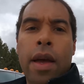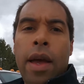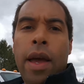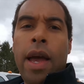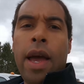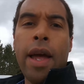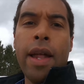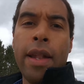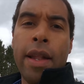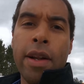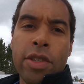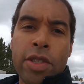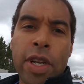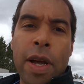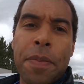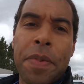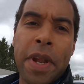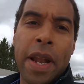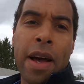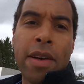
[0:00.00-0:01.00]
And there's
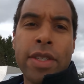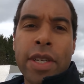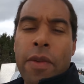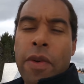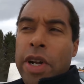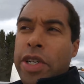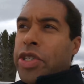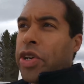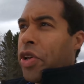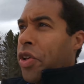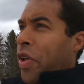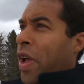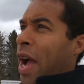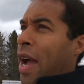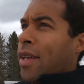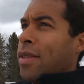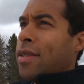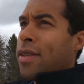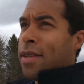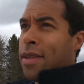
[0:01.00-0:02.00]
something else I want to show you
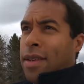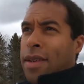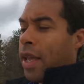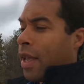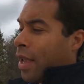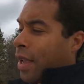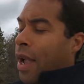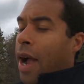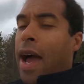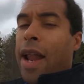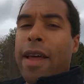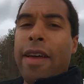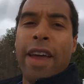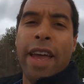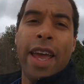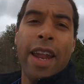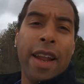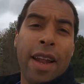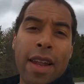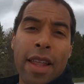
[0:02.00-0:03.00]
guys. Kind of
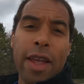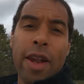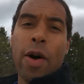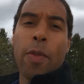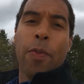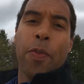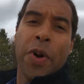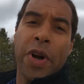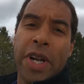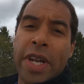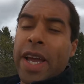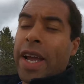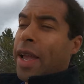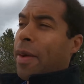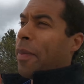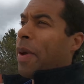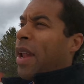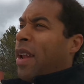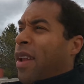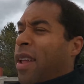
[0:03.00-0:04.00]
in a little
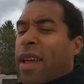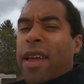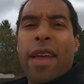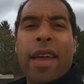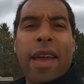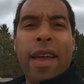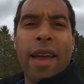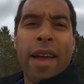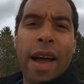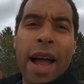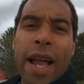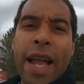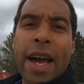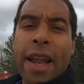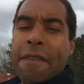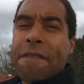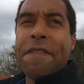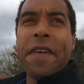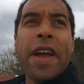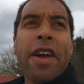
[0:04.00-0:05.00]
predicament. I got
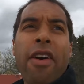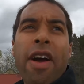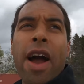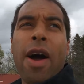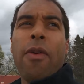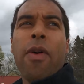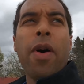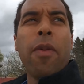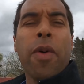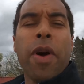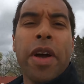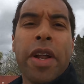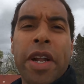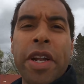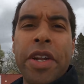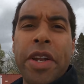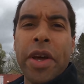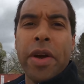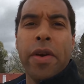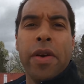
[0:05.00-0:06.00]
to figure out what we're gonna
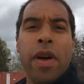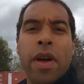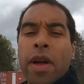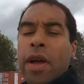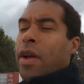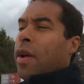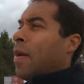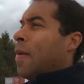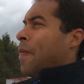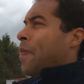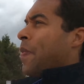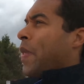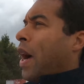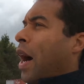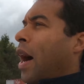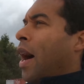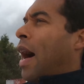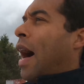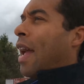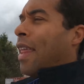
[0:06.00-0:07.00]
do.
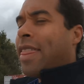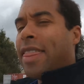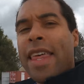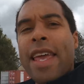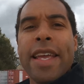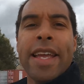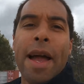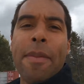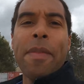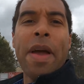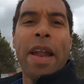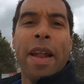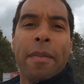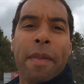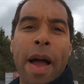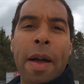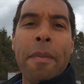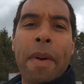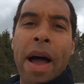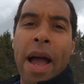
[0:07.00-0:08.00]
I think I made up
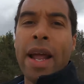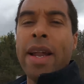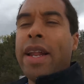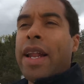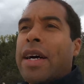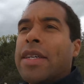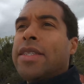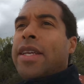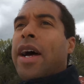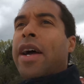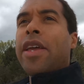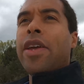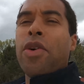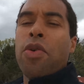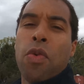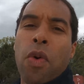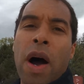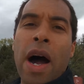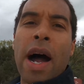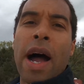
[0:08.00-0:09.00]
my mind, and I'll tell you
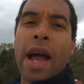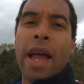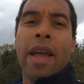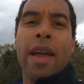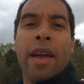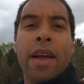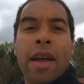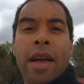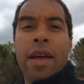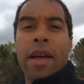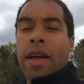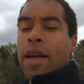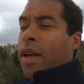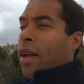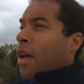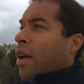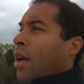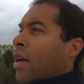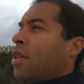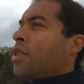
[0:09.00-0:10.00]
why.
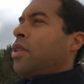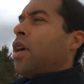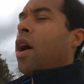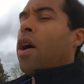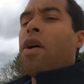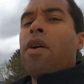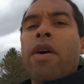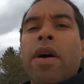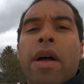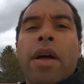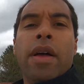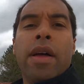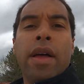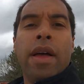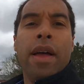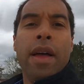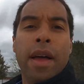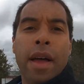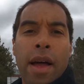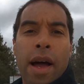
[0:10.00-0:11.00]
So
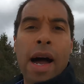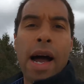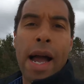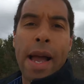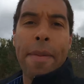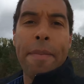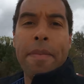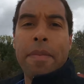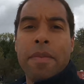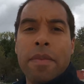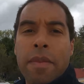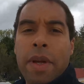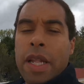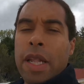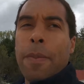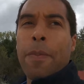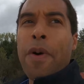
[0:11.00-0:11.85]
I'm in the